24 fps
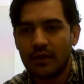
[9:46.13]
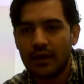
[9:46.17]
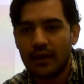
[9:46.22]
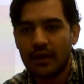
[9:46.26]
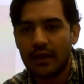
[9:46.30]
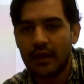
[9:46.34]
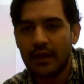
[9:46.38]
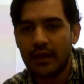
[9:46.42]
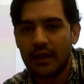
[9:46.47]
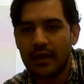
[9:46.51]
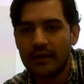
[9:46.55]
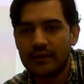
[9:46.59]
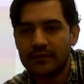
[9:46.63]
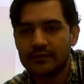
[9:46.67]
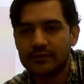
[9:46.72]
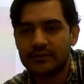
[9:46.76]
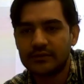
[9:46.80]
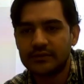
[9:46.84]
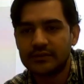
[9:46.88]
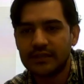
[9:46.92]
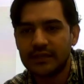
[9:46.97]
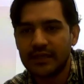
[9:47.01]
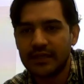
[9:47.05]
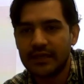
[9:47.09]
And
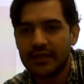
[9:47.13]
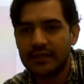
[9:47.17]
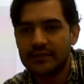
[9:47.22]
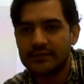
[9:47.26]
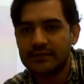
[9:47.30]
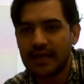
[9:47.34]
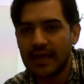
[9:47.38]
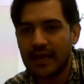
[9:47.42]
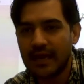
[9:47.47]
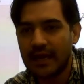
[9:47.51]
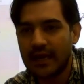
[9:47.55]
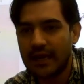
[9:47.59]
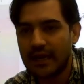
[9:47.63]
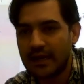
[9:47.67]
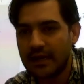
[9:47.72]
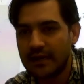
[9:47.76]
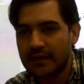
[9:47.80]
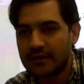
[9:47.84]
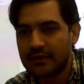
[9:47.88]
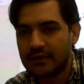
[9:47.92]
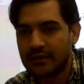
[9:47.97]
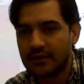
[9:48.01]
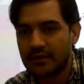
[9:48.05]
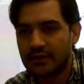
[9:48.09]
C is
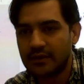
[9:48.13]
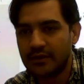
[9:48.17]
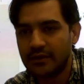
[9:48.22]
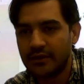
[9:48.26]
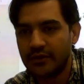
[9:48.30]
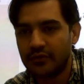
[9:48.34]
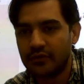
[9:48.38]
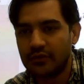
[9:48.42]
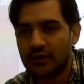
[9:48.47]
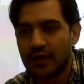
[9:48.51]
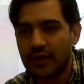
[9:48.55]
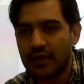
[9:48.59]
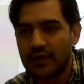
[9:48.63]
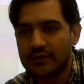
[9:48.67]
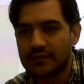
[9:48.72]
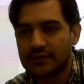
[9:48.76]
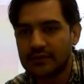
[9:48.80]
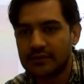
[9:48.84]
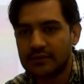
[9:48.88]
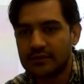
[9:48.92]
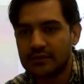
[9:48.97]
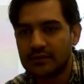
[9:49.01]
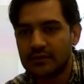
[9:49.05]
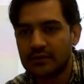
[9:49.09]
at neutral
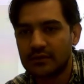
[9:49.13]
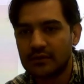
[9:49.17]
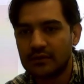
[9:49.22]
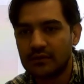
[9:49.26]
axis.